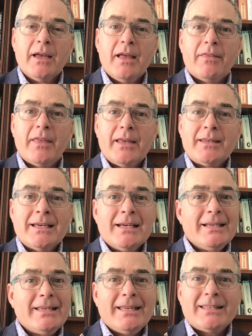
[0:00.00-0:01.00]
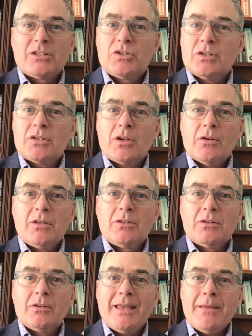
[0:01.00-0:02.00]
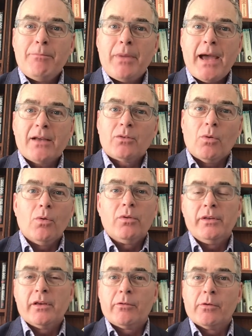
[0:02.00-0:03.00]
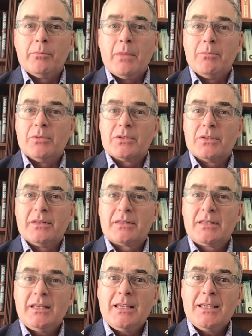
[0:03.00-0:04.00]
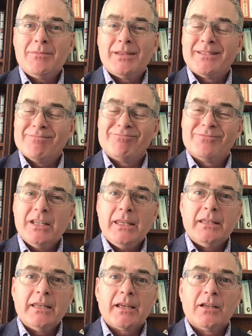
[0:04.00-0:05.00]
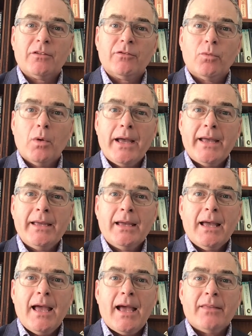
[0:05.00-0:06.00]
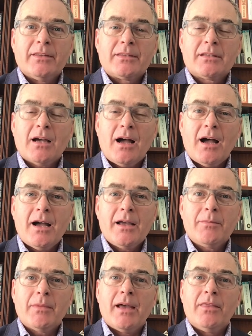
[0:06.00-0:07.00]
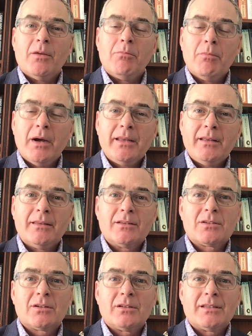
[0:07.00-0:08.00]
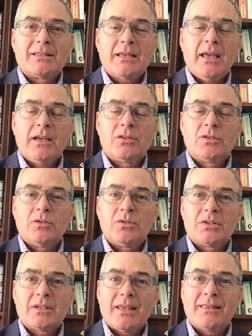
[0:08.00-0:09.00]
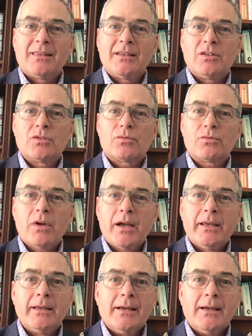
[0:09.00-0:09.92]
then it's just going to impact all the other members of the team in a really negative way. And the time and the money that's going to take to set things right